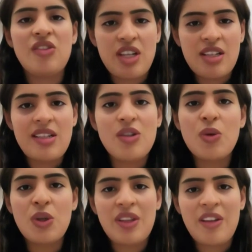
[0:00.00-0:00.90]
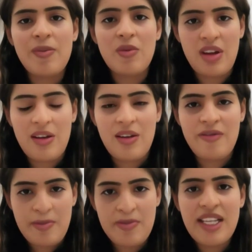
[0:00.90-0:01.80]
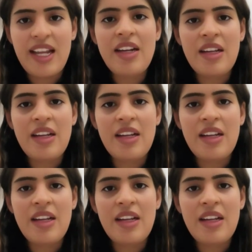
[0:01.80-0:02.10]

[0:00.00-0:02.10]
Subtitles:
just go to the website